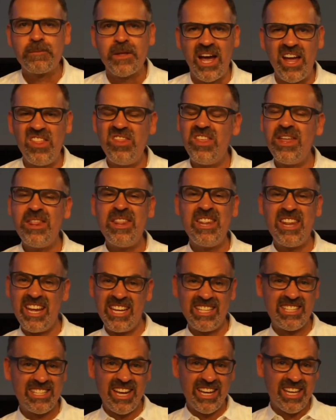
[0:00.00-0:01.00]
And then
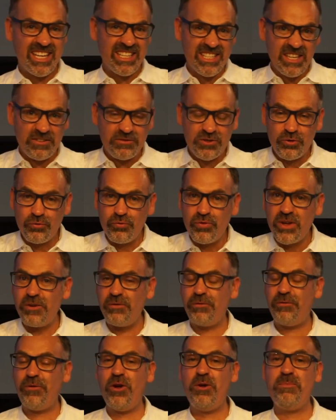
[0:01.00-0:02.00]
it's like as if to
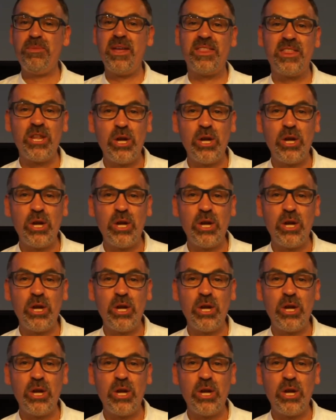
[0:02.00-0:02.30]
reaffirm that,